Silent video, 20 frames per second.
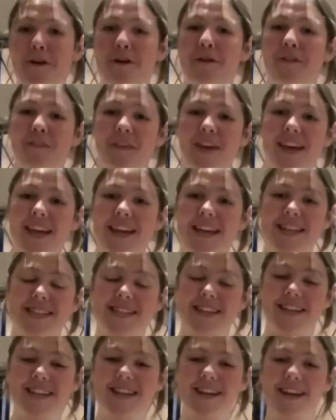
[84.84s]

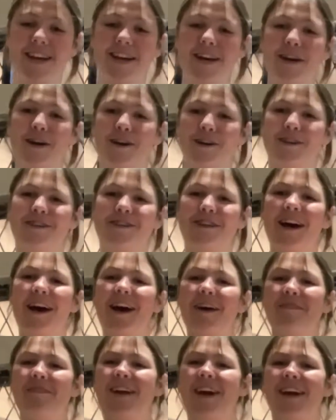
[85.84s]
overheated, so
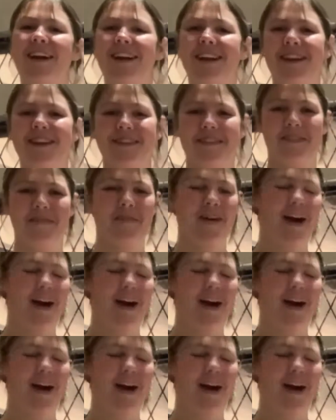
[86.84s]
I'm currently using my